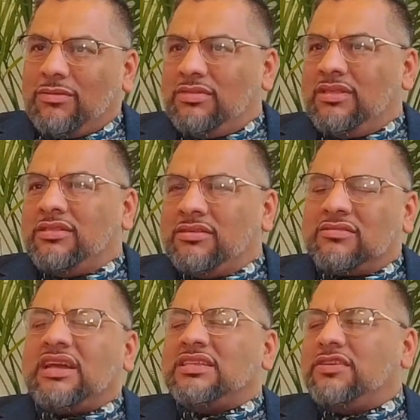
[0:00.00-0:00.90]
there's a
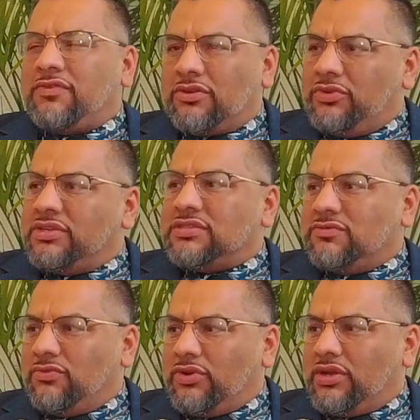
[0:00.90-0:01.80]
scientific reason
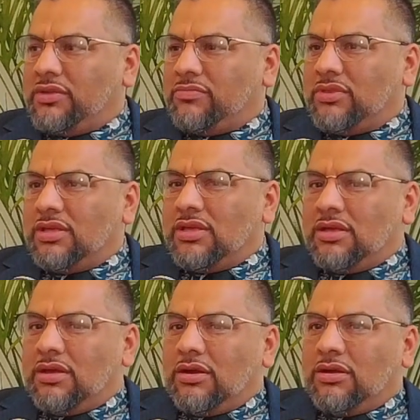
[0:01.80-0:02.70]
for it.
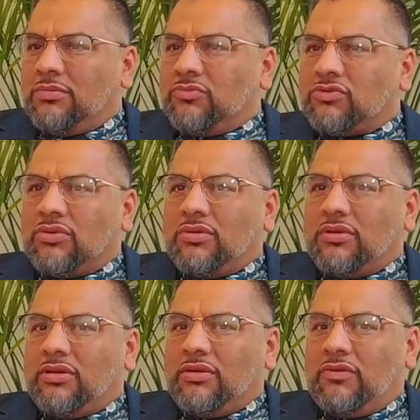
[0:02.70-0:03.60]
So
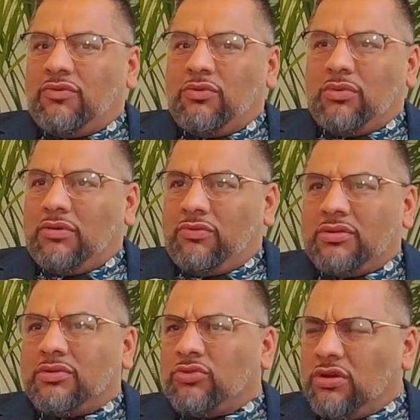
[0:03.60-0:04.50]
if you want
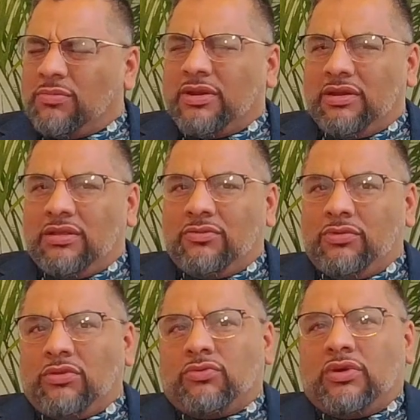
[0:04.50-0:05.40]
to talk about it a
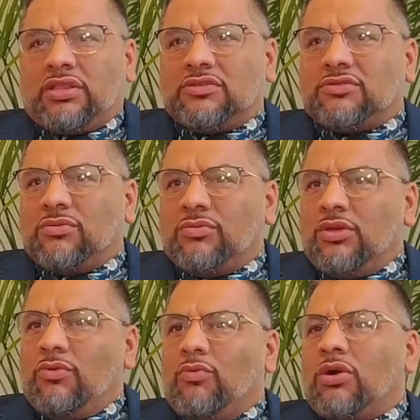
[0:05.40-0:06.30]
little quickly, so
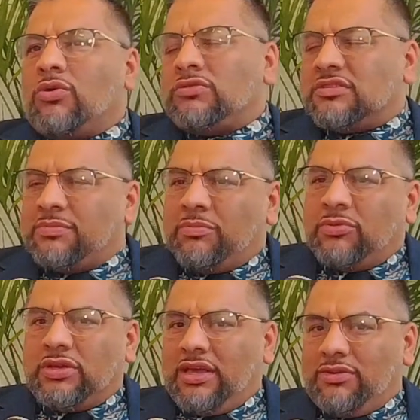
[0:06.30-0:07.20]
what causes people to
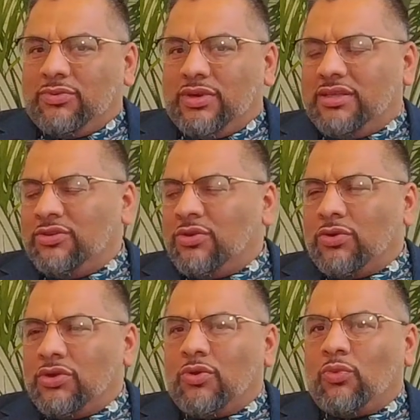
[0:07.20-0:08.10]
gain weight? Your
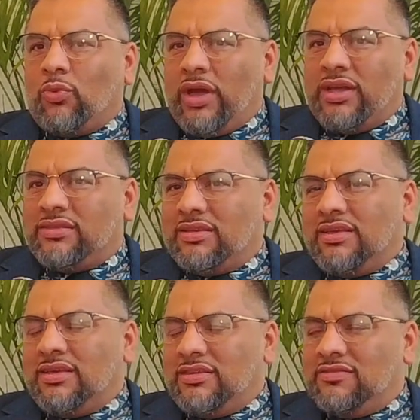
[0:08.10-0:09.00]
weight
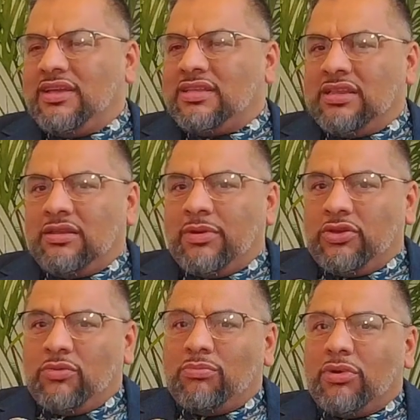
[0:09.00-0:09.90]
is dictated by
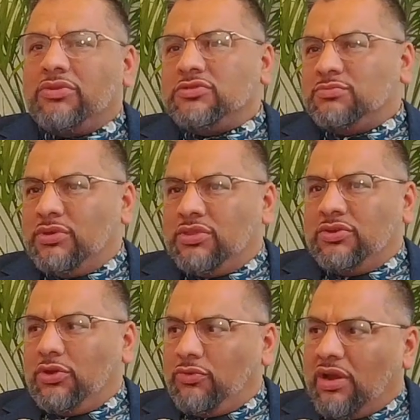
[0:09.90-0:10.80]
your mother's mother,
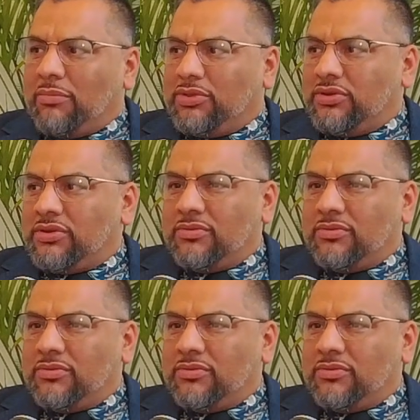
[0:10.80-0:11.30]
your grandmother,